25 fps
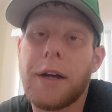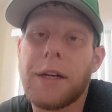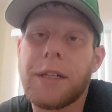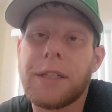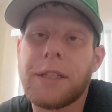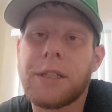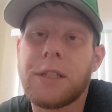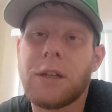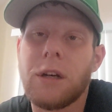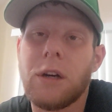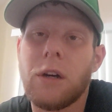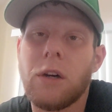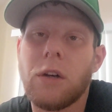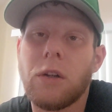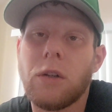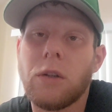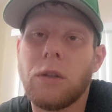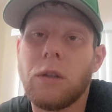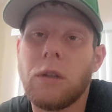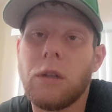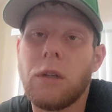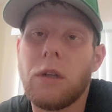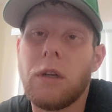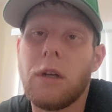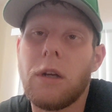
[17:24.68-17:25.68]

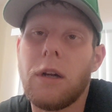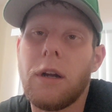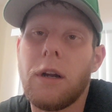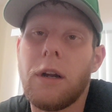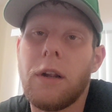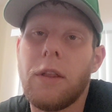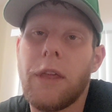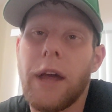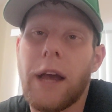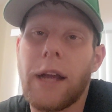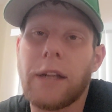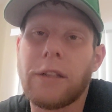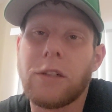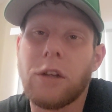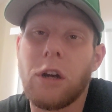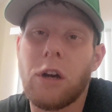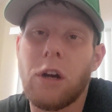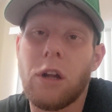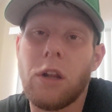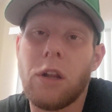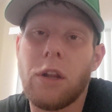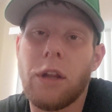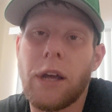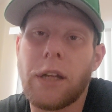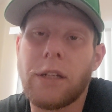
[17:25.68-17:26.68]
So that's
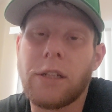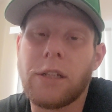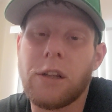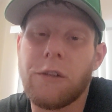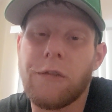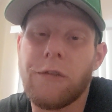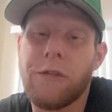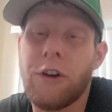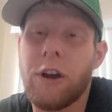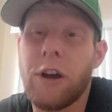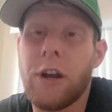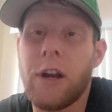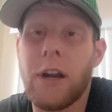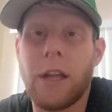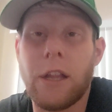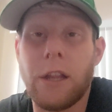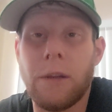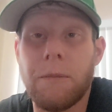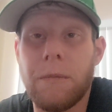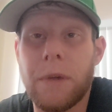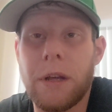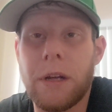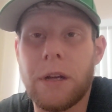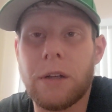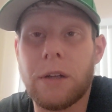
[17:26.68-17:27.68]
the front and the
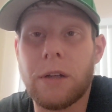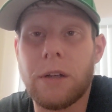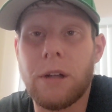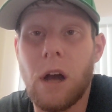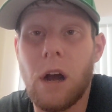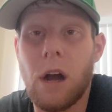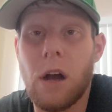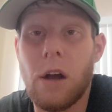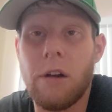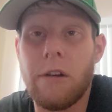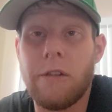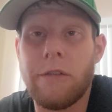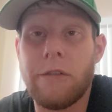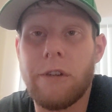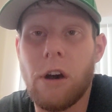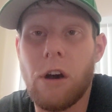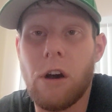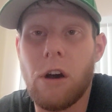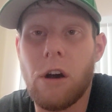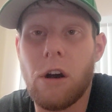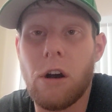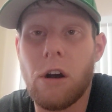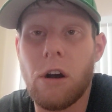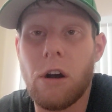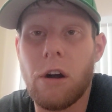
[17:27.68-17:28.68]
middle of
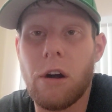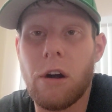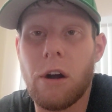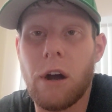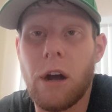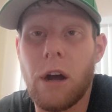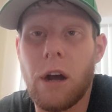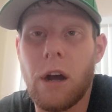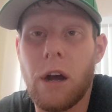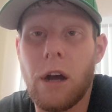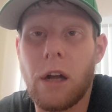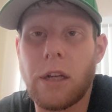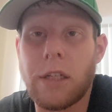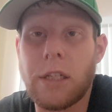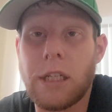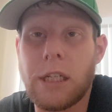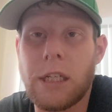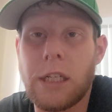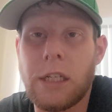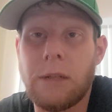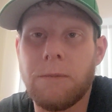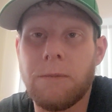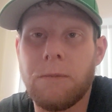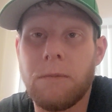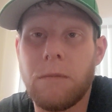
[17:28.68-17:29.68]
our
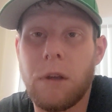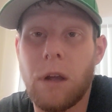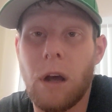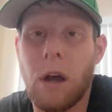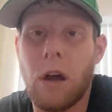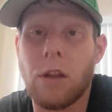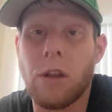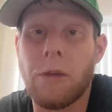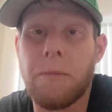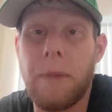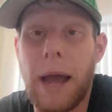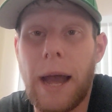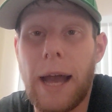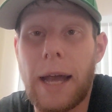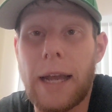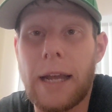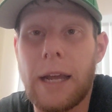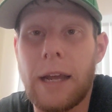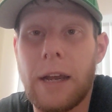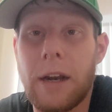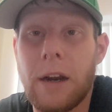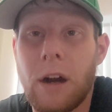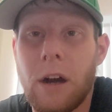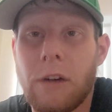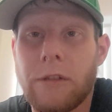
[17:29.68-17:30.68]
team. On the back
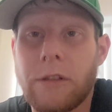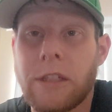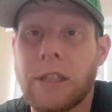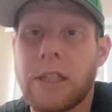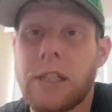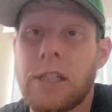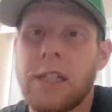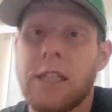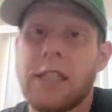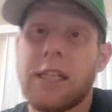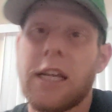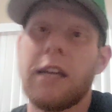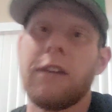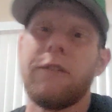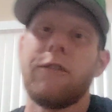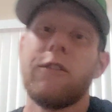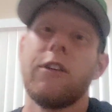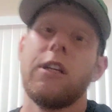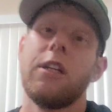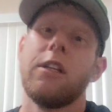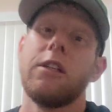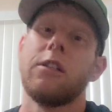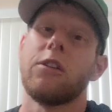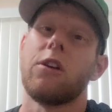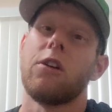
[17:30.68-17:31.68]
end, obviously the
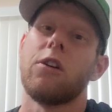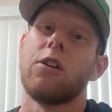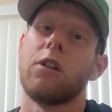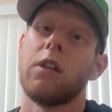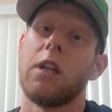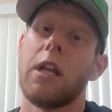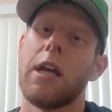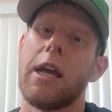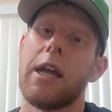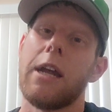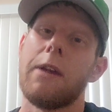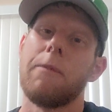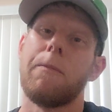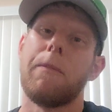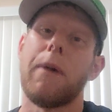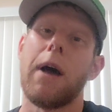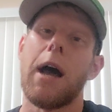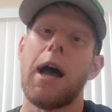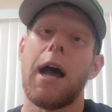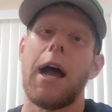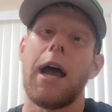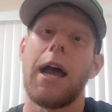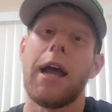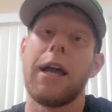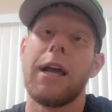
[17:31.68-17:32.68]
safeties are led
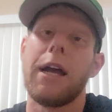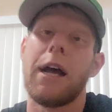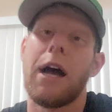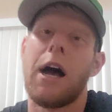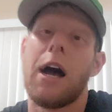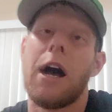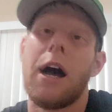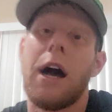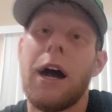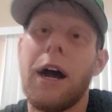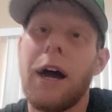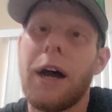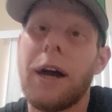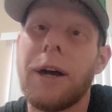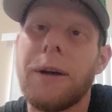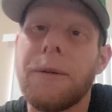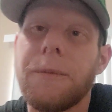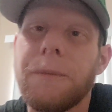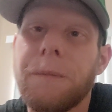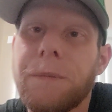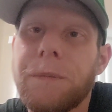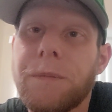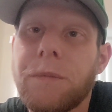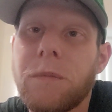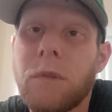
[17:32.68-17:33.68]

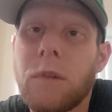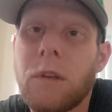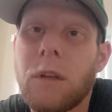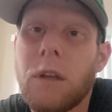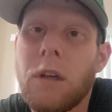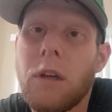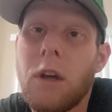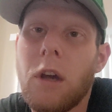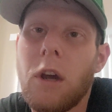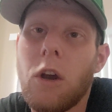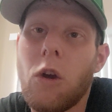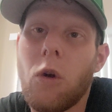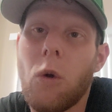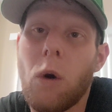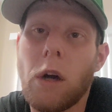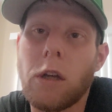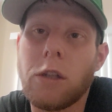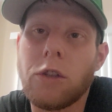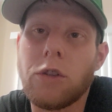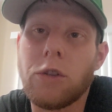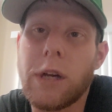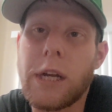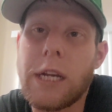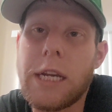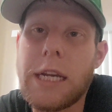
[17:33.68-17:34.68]
by
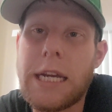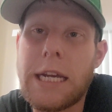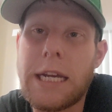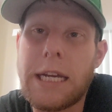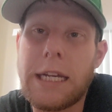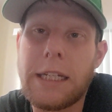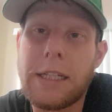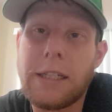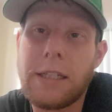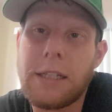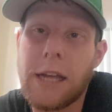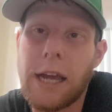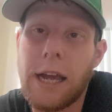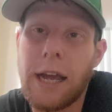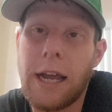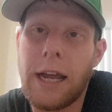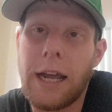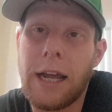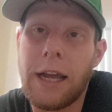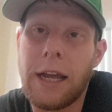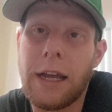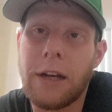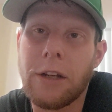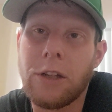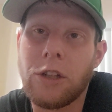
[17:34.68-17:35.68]
Quandre Diggs
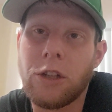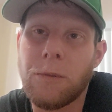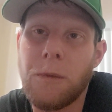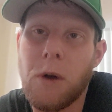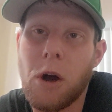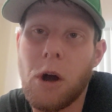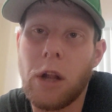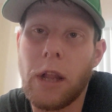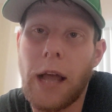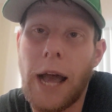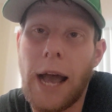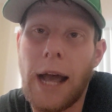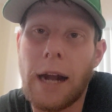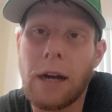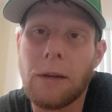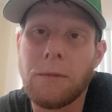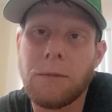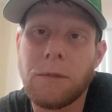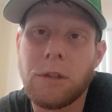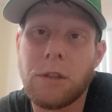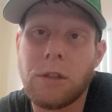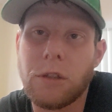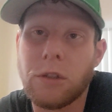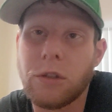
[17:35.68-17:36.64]
and Jamal Adams.